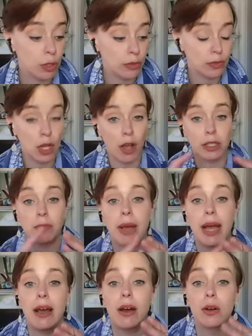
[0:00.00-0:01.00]
We've talked
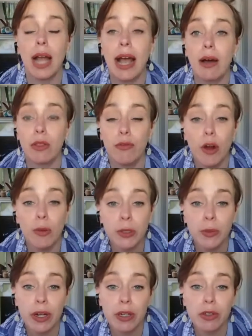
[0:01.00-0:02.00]
about how the
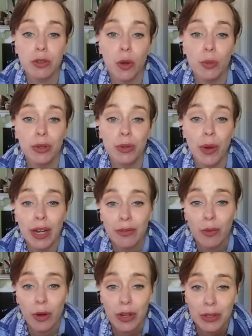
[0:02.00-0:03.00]
farmers markets are open, ready
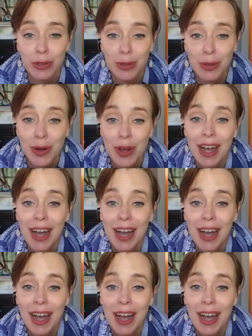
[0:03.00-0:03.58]
for you,